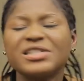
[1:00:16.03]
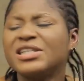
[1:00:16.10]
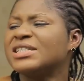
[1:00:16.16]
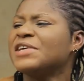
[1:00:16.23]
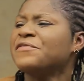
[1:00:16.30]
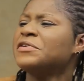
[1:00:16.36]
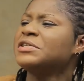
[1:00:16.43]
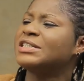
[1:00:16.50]
And
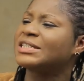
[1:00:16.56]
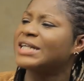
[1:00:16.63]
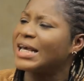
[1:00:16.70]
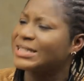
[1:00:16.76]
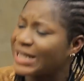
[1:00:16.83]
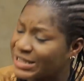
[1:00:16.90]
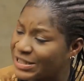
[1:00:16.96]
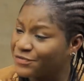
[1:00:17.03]
she's even
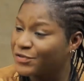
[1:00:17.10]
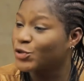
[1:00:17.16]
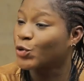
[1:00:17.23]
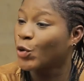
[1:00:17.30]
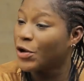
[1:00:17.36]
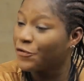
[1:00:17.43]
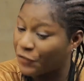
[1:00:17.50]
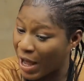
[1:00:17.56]
dressed as if
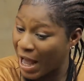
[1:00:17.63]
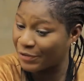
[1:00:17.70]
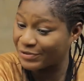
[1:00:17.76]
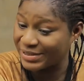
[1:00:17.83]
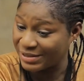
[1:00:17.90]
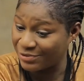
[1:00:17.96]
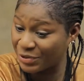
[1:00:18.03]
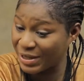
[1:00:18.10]
she's going for
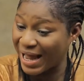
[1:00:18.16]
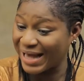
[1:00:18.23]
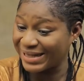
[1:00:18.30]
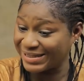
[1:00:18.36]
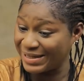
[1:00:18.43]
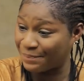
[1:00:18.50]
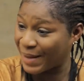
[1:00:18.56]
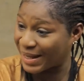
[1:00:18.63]
outing. Look at
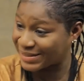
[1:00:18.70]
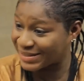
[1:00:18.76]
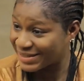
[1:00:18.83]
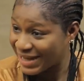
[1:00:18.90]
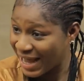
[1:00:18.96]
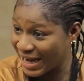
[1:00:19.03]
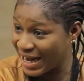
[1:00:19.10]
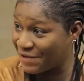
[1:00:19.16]
her slippers
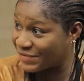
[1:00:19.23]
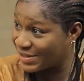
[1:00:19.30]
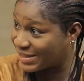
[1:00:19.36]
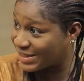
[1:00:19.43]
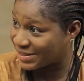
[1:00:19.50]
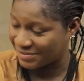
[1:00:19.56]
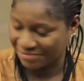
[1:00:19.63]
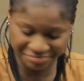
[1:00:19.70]
and
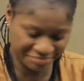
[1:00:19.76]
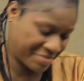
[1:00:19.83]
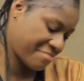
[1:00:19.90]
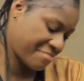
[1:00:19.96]
everything.